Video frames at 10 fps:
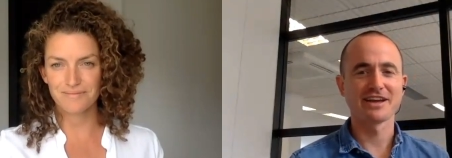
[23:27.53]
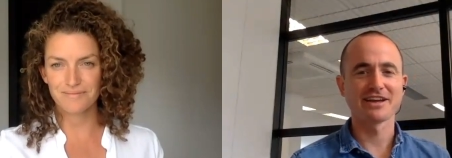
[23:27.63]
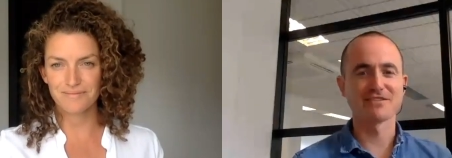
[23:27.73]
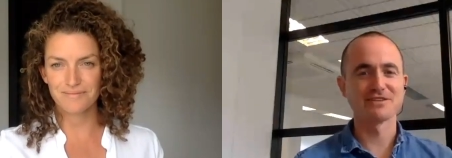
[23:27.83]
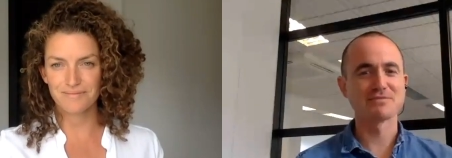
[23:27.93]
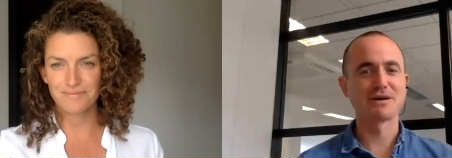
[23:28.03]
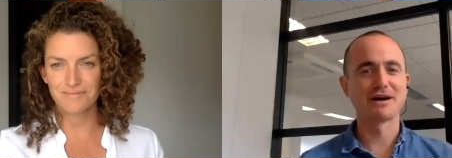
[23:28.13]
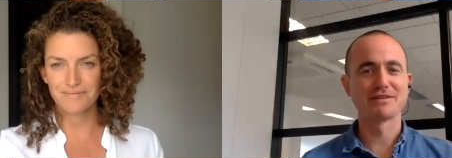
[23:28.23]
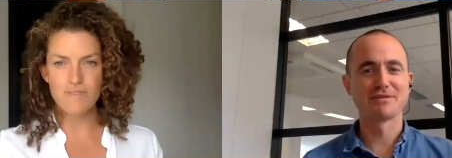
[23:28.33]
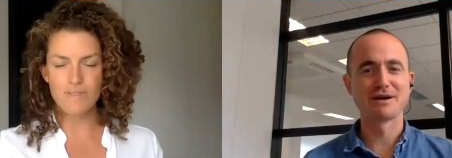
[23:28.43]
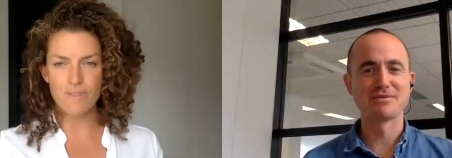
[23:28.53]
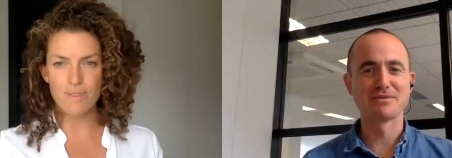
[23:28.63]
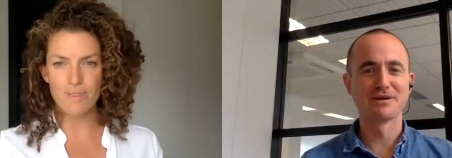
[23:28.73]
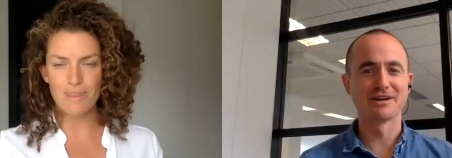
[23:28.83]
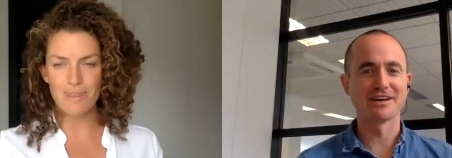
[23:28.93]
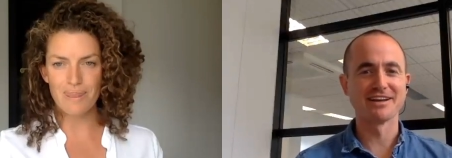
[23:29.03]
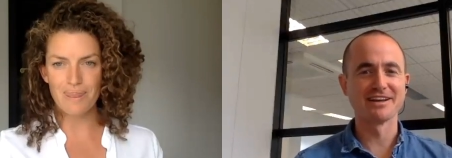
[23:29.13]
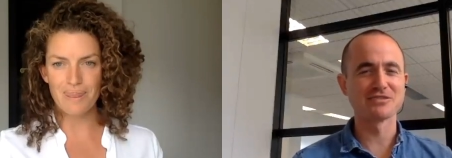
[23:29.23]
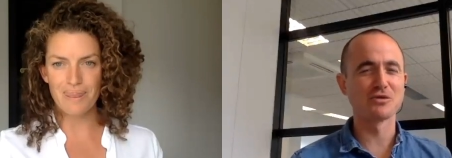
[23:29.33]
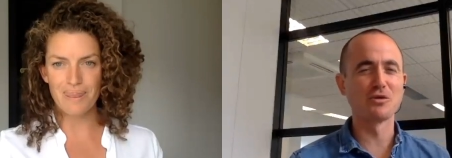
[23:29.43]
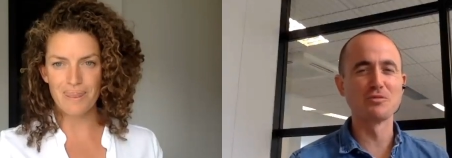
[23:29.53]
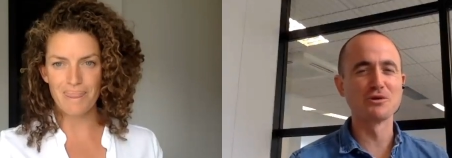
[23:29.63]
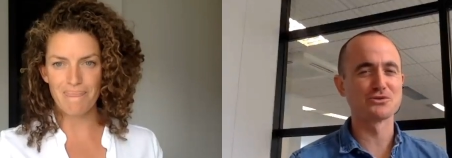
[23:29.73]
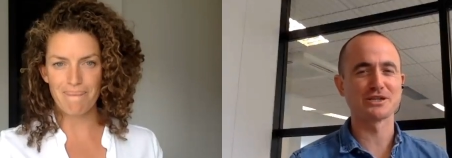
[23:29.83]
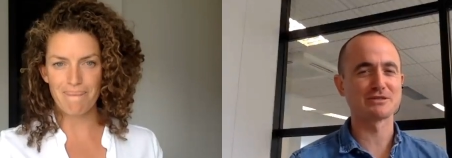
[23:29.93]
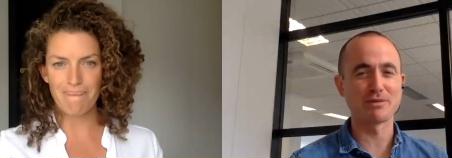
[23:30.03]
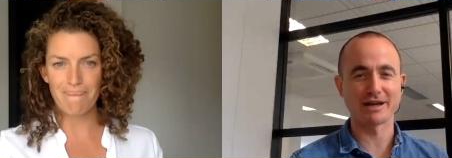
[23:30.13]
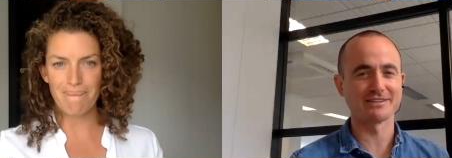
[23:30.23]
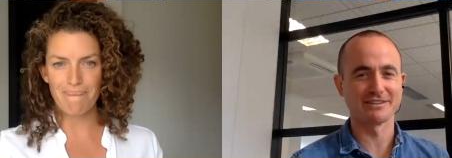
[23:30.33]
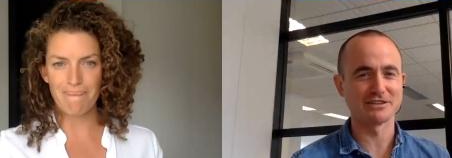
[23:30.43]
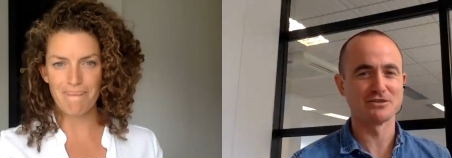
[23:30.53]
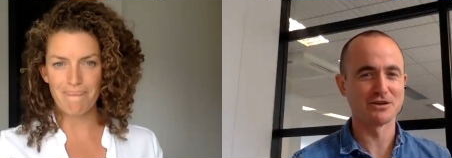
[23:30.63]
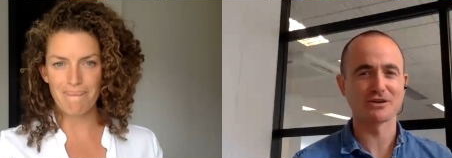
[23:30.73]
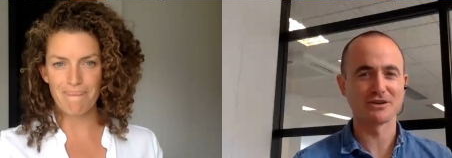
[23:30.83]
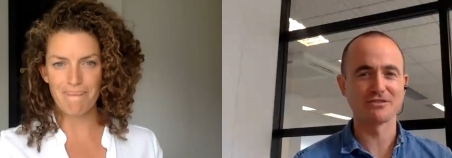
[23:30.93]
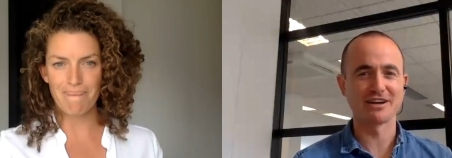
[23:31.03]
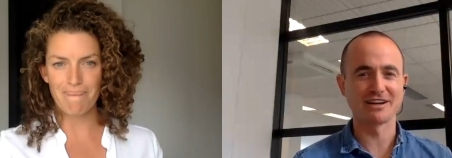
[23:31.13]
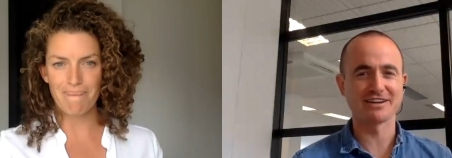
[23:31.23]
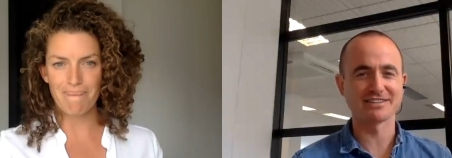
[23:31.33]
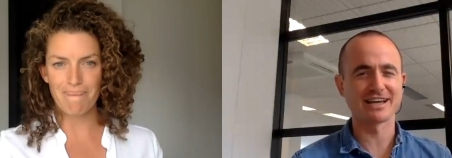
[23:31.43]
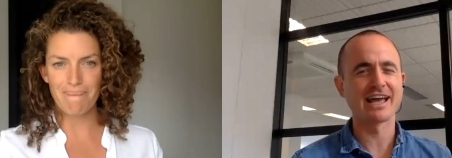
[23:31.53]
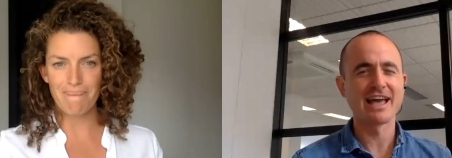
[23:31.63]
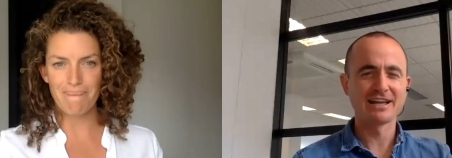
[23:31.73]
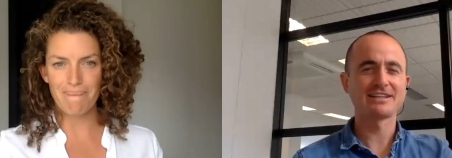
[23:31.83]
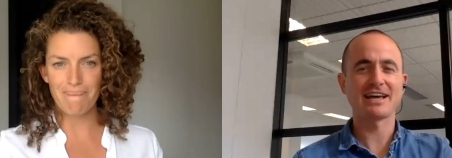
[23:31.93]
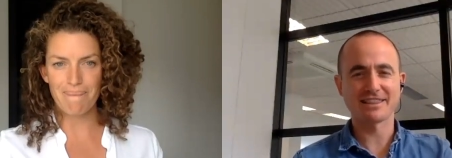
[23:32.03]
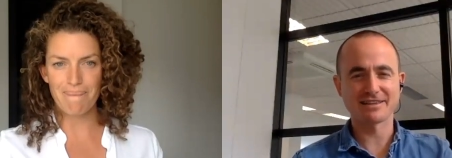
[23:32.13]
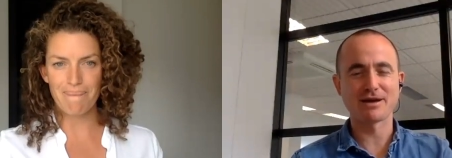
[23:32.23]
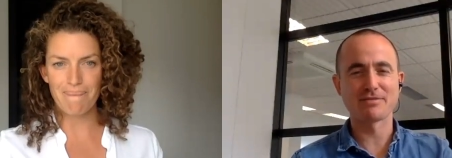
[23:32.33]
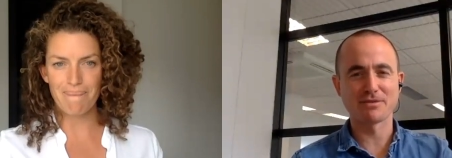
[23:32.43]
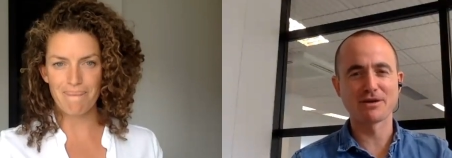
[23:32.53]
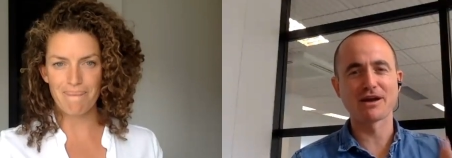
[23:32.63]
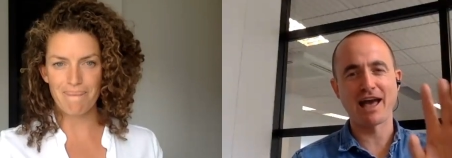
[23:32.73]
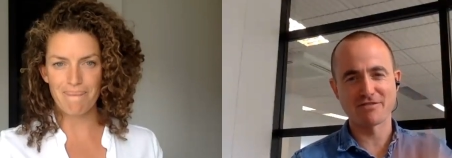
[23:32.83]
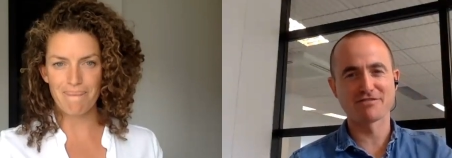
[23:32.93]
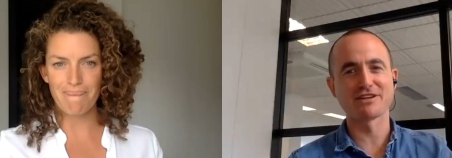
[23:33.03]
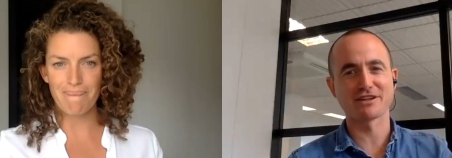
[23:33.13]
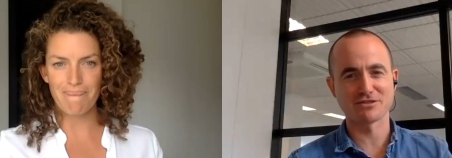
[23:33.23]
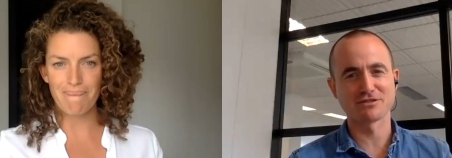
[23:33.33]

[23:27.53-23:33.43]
Speaker 1: given this pile of paperwork and it's almost expected that you're not going to read it it's like take the paperwork have a flick through